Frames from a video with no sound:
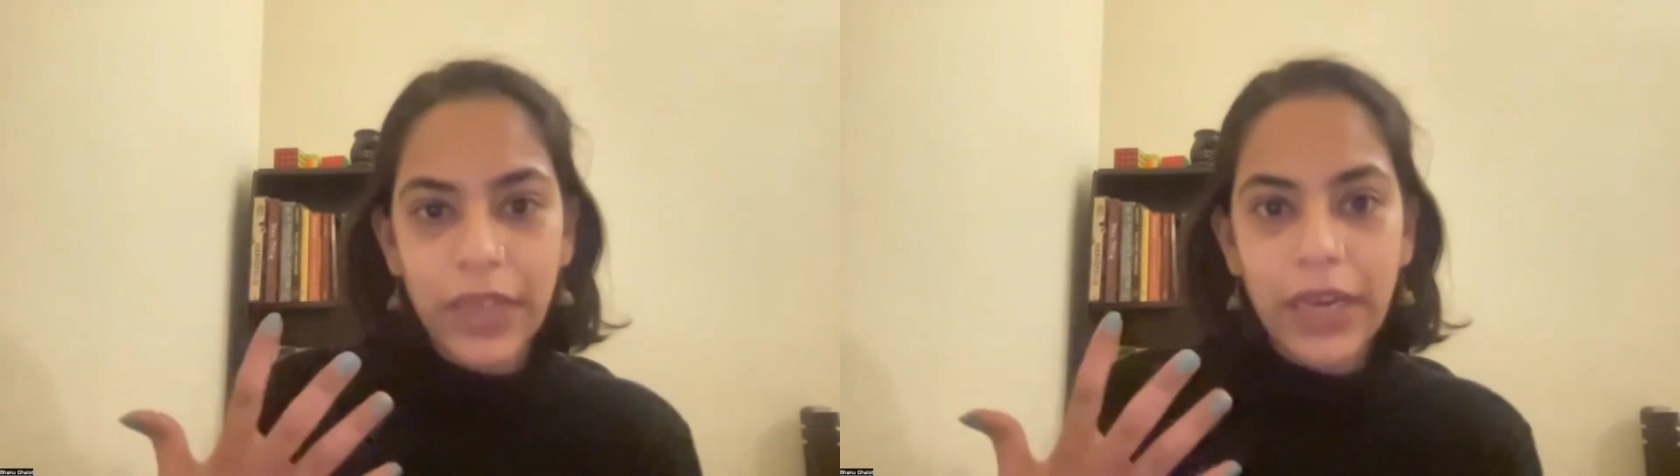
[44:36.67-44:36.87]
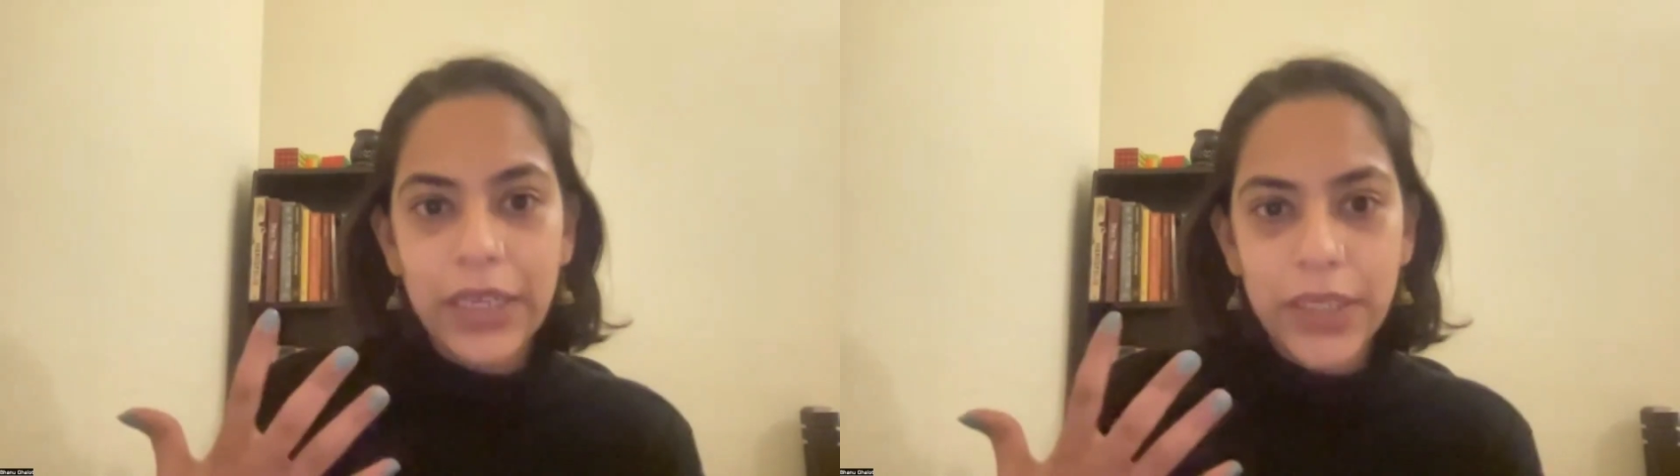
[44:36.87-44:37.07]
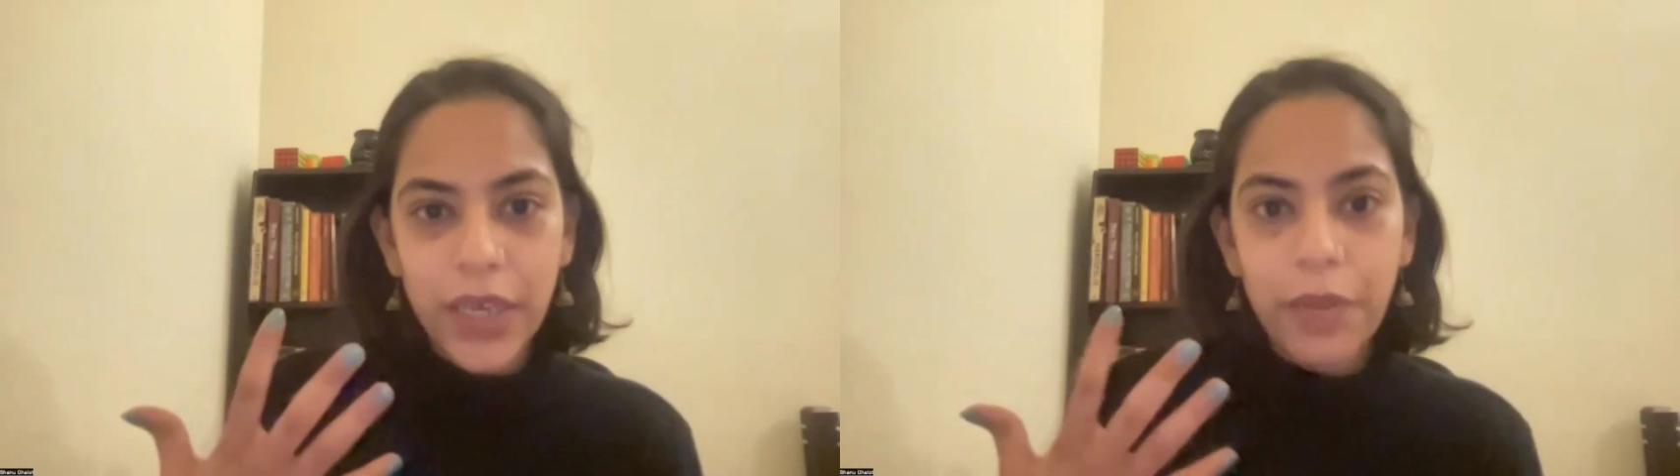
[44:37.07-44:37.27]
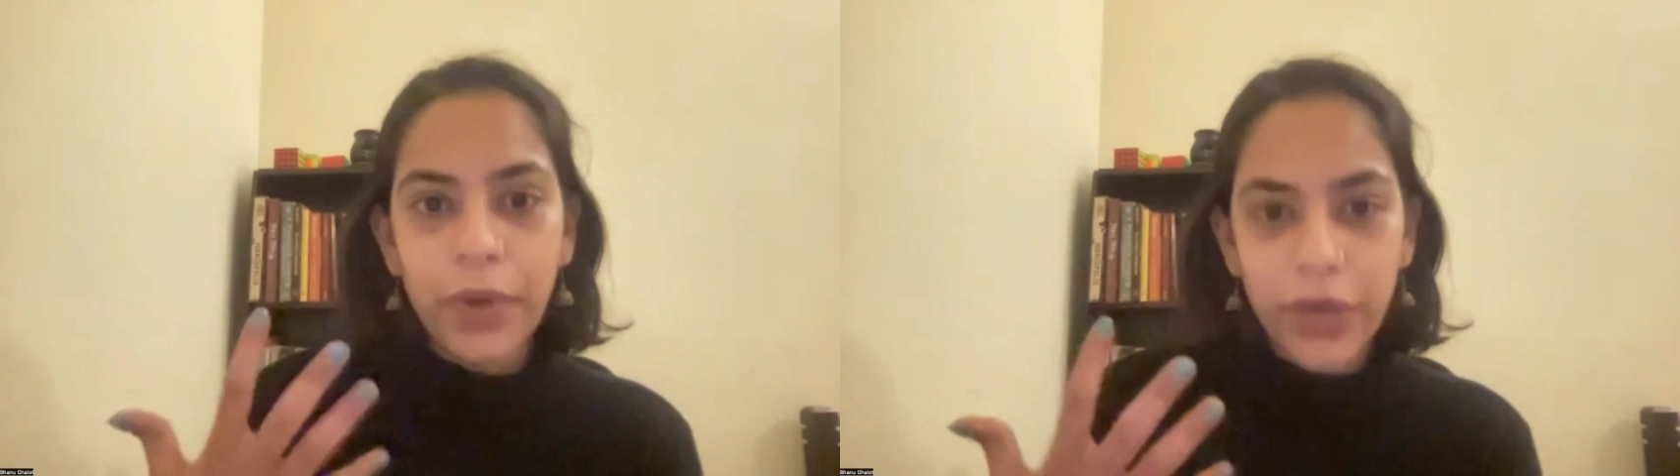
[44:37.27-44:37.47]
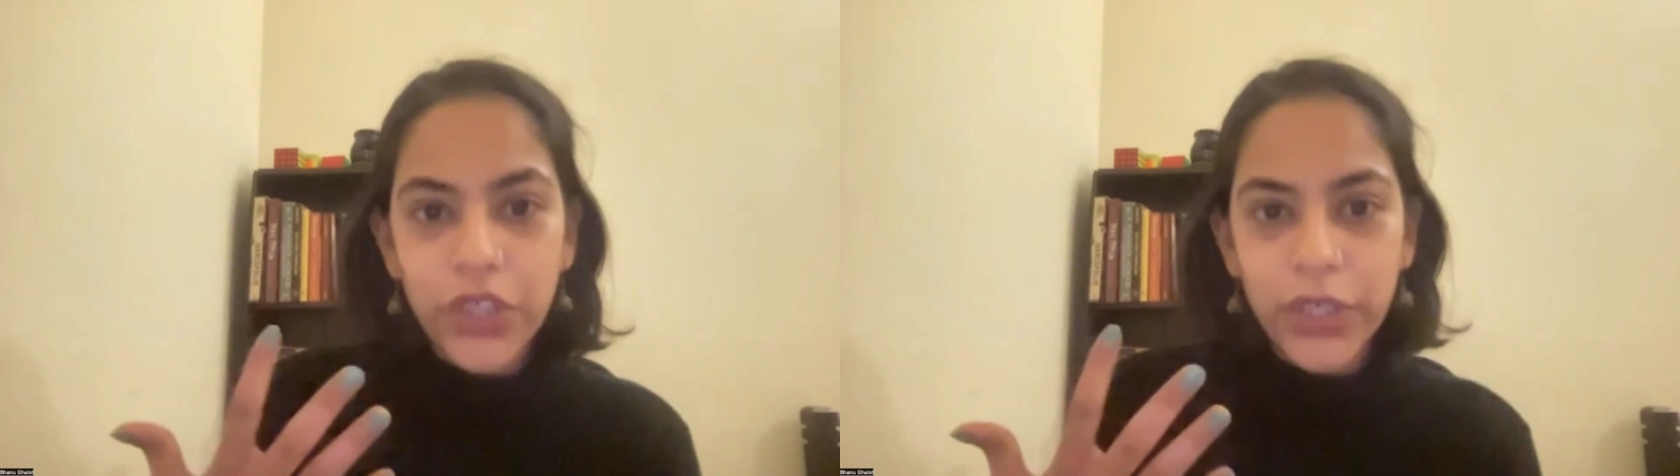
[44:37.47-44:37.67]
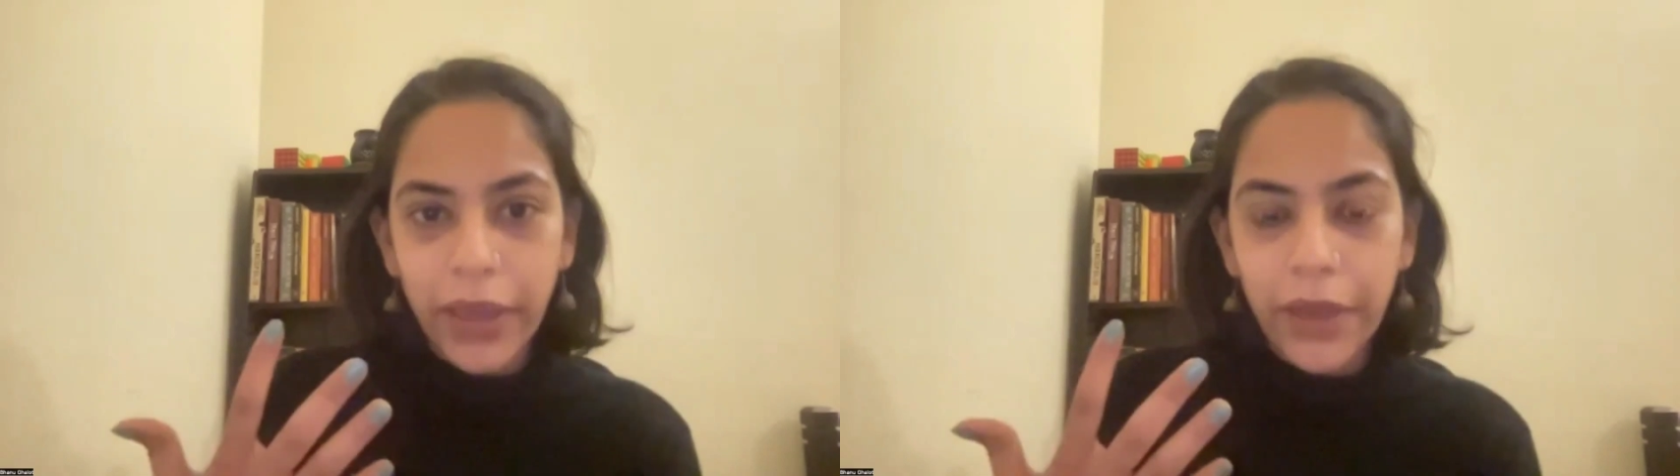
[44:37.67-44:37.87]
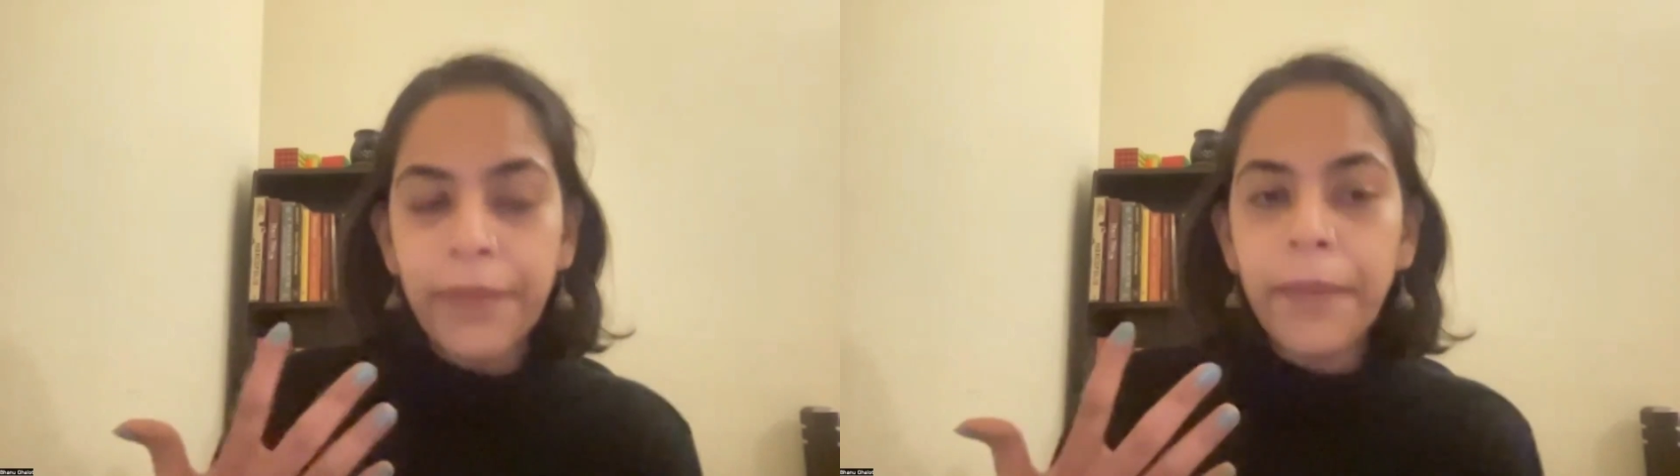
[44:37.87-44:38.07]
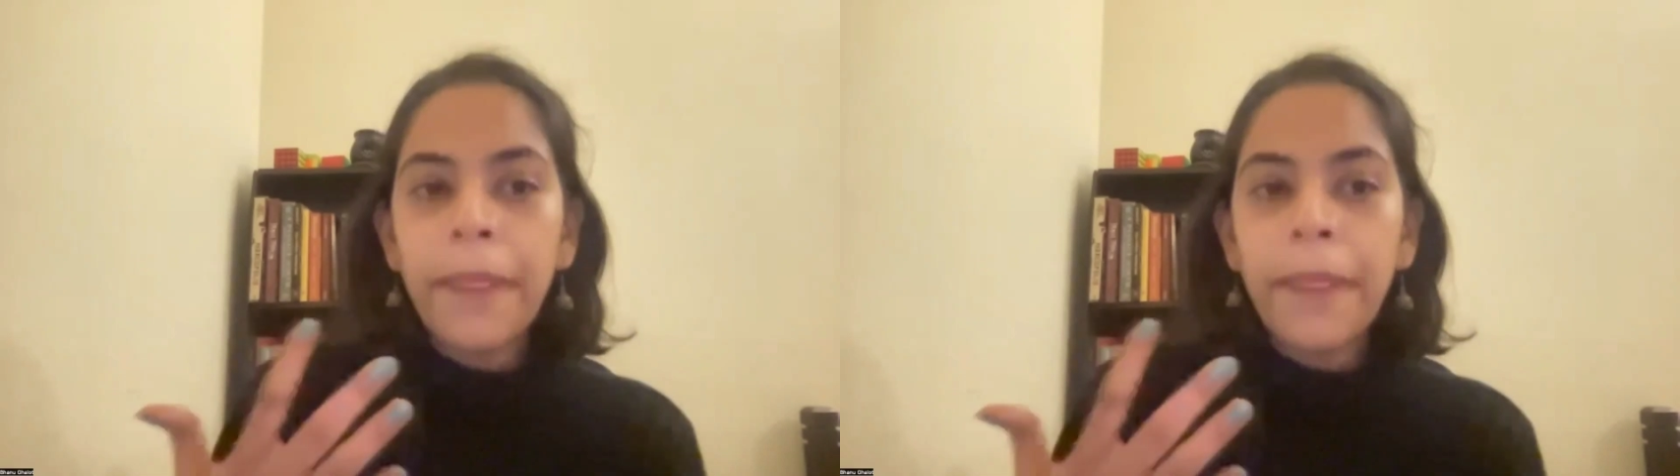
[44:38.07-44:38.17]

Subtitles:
that is emerging.